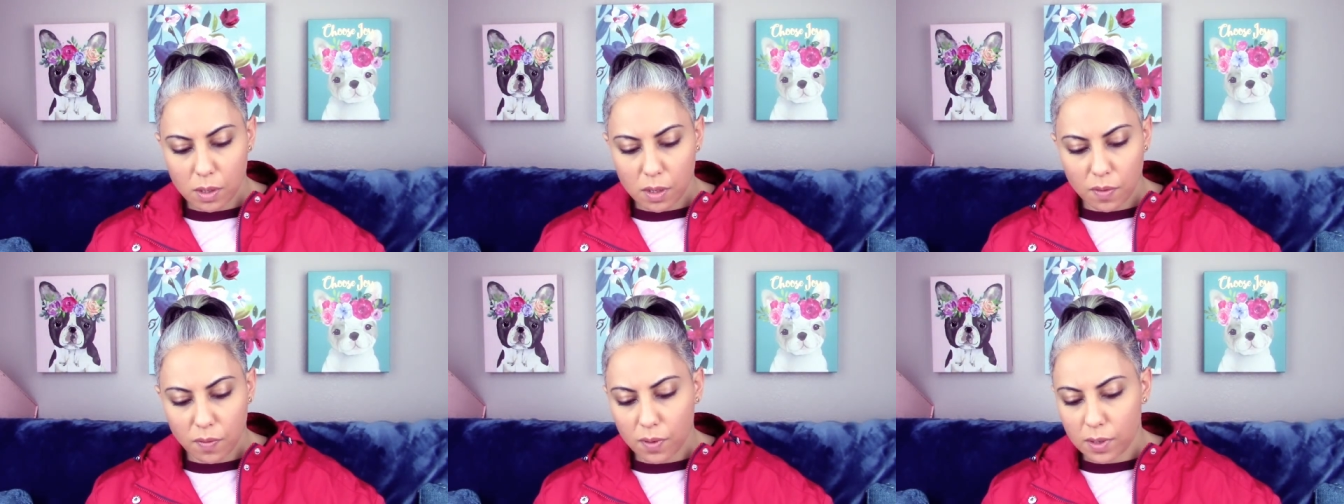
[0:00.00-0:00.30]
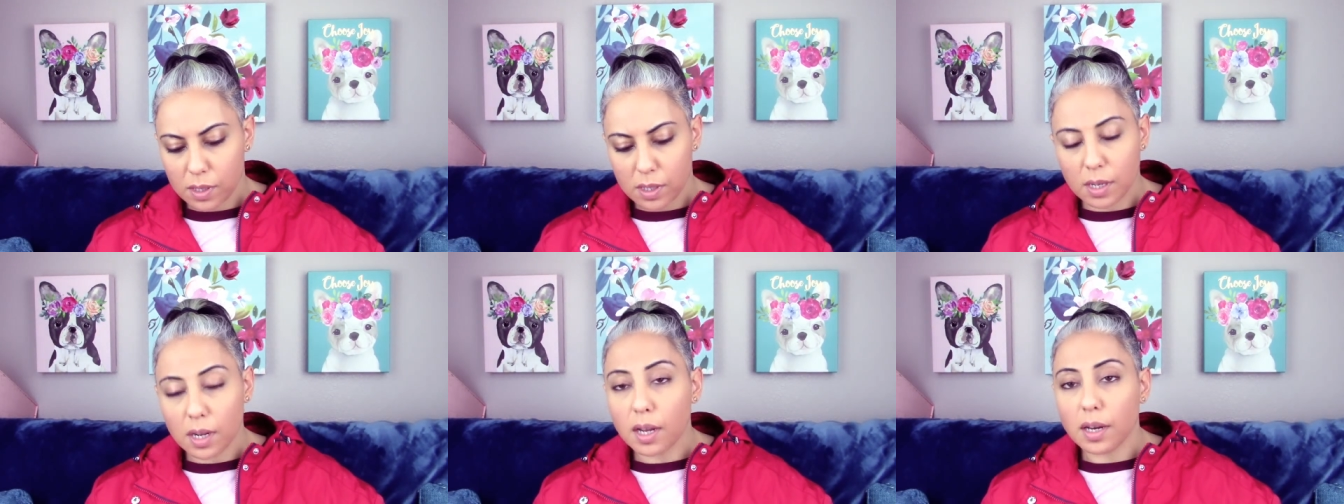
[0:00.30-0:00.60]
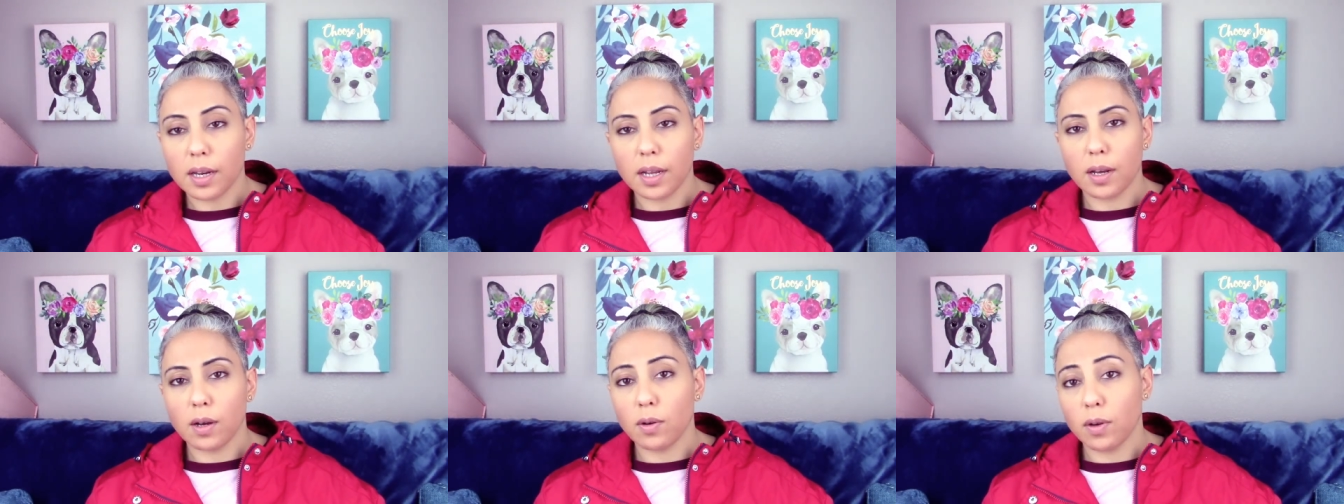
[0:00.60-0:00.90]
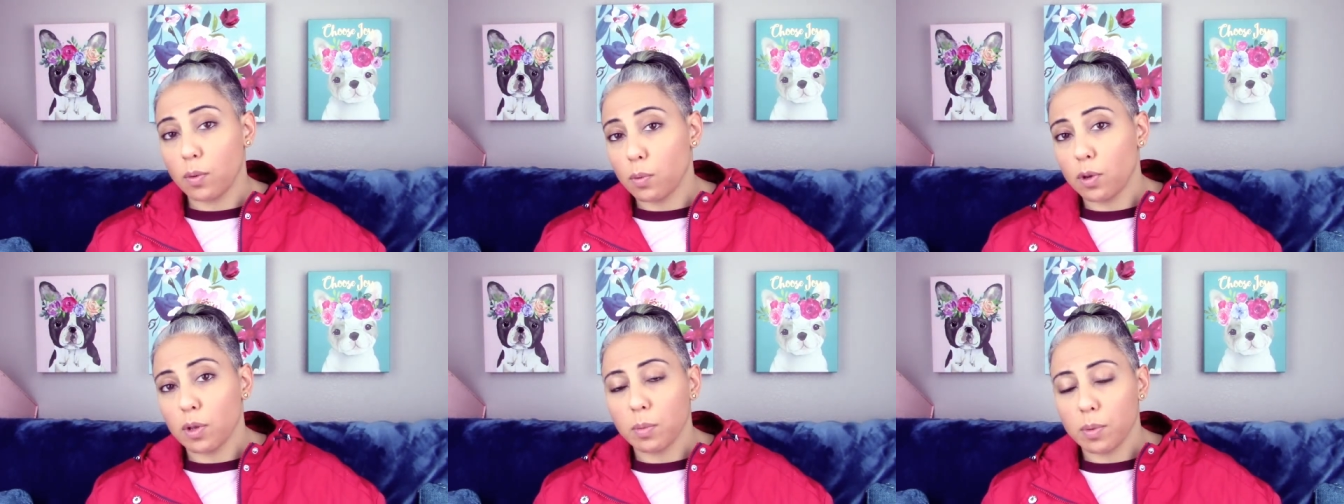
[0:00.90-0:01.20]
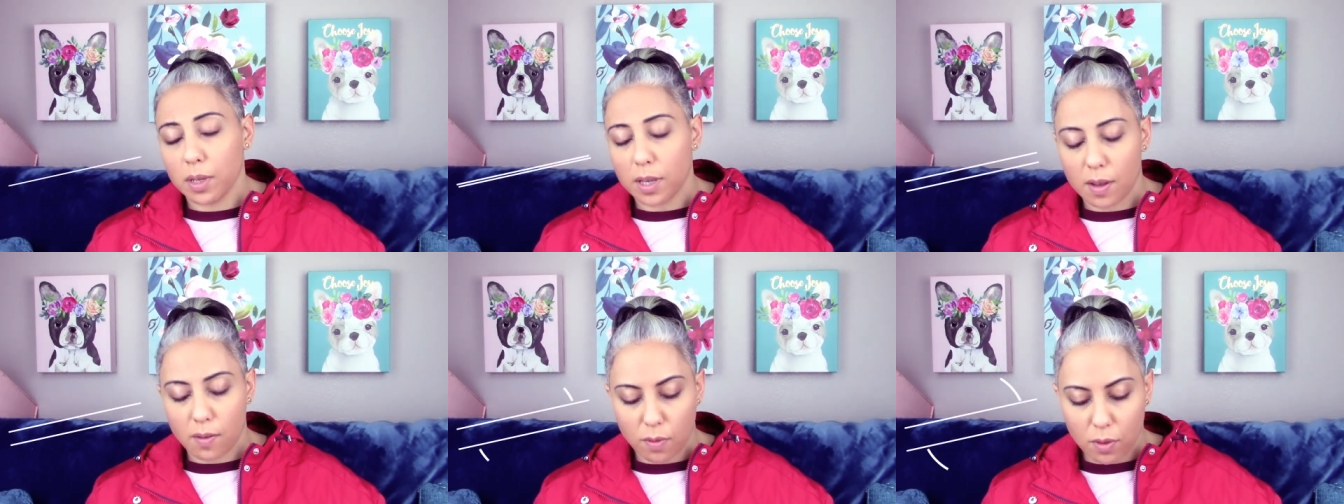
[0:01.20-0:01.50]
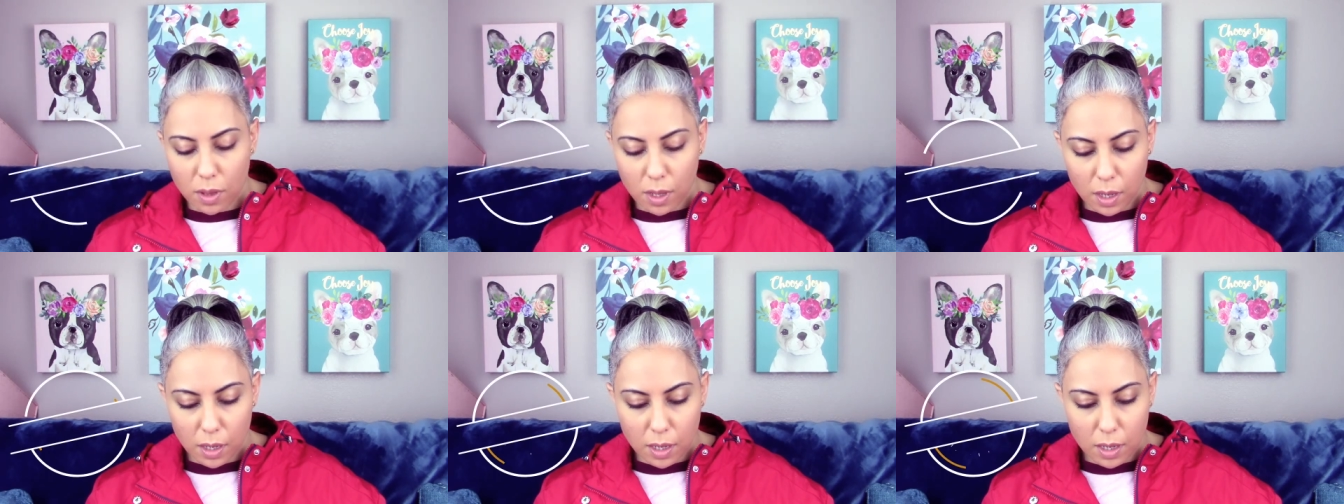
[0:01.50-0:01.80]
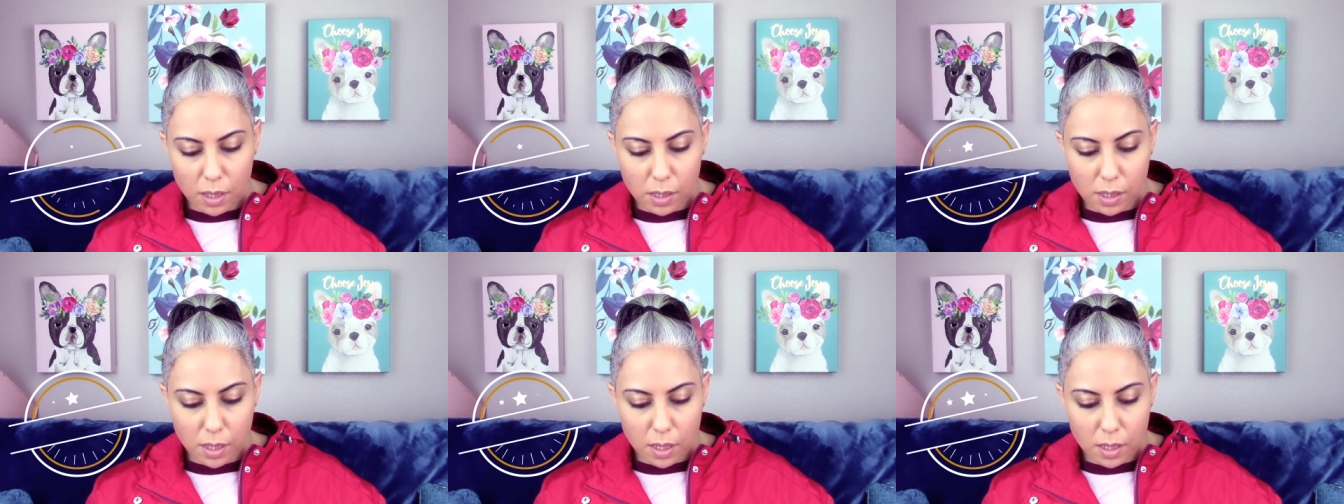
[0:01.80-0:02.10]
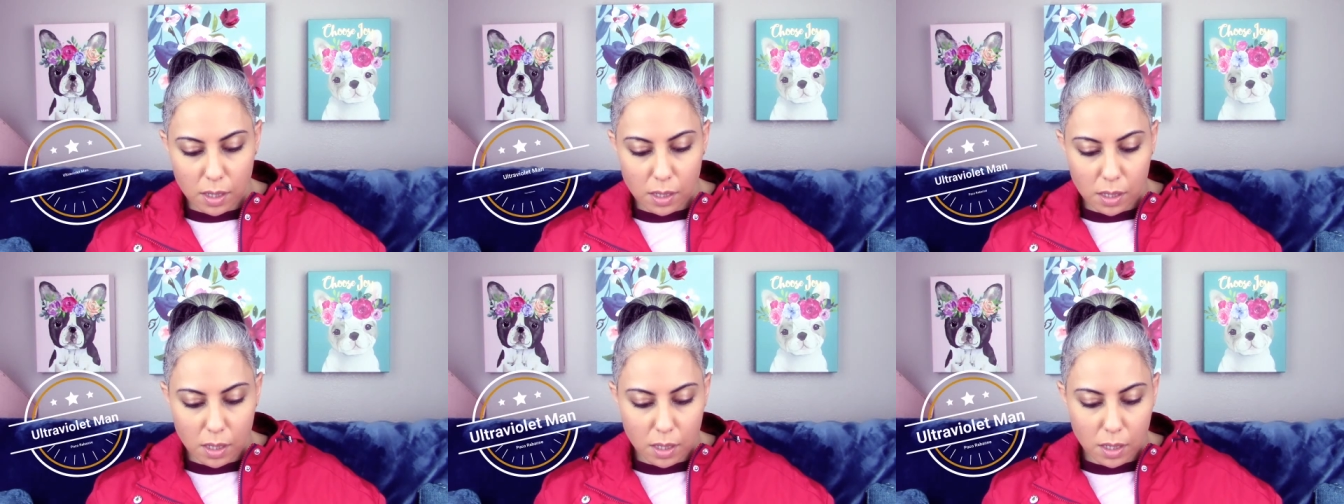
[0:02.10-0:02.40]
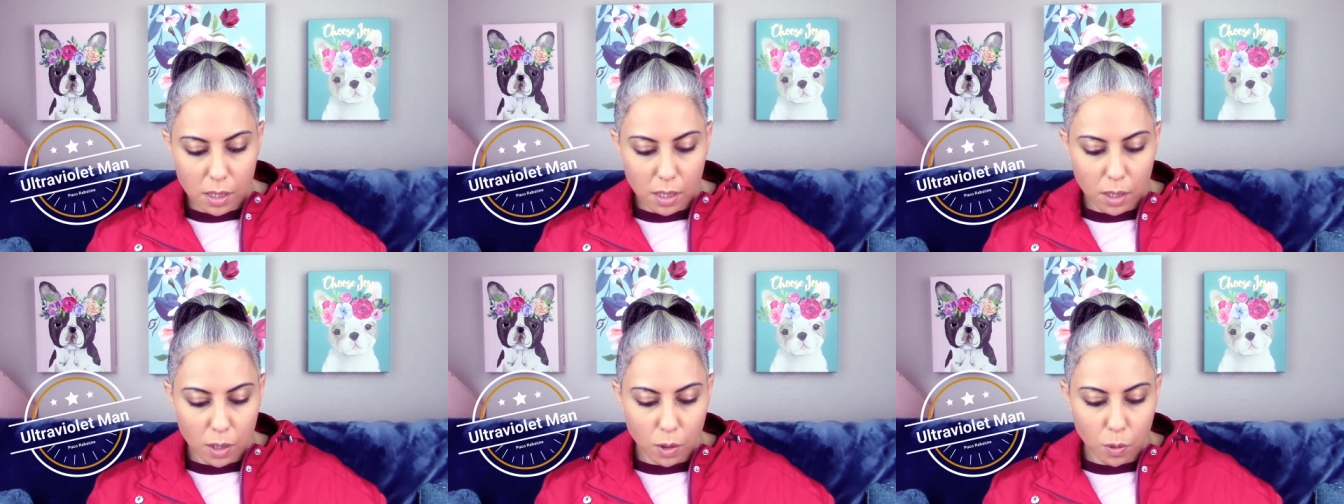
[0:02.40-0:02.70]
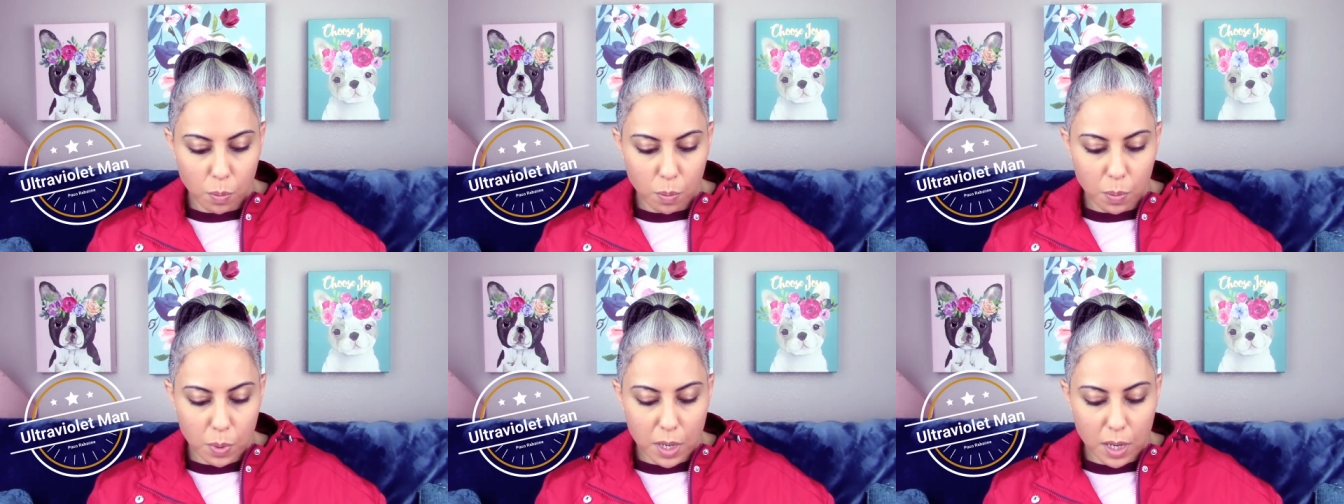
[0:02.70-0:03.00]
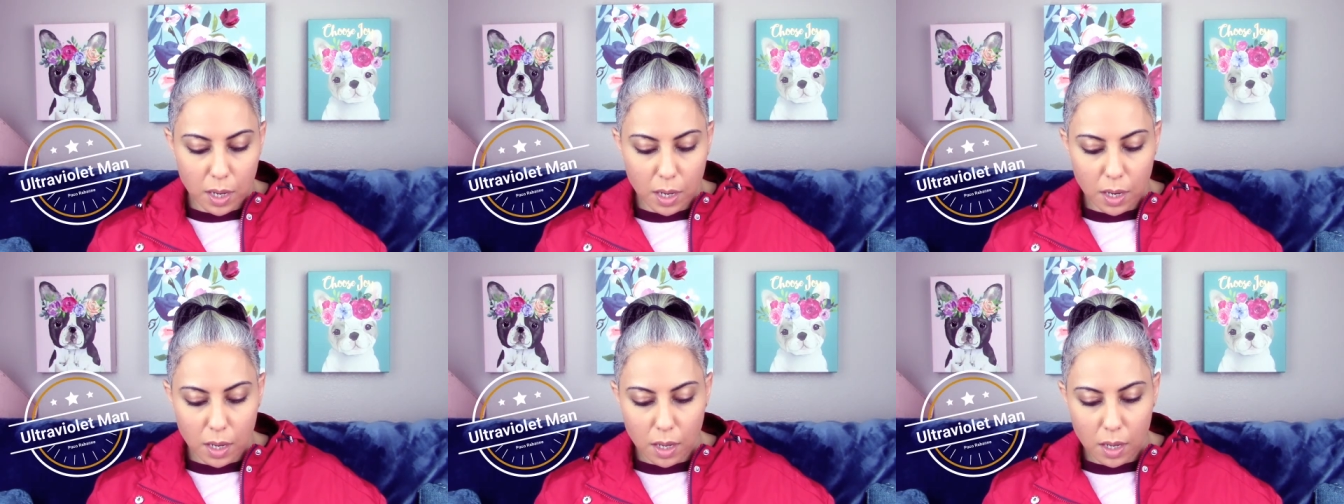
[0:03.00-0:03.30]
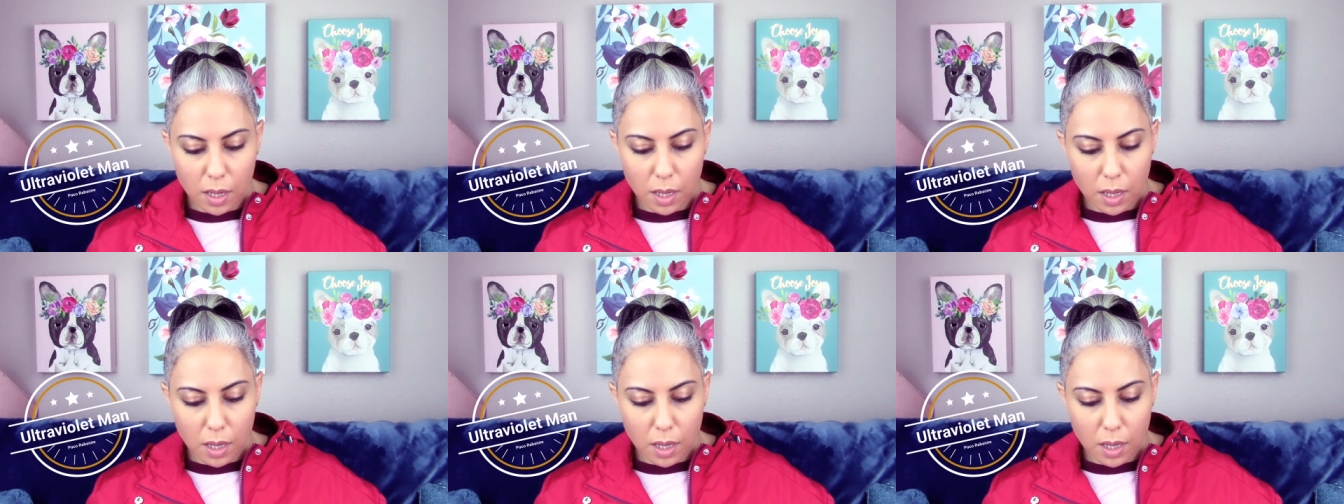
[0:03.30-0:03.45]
If it's not now, it will be. Everything does get discontinued, but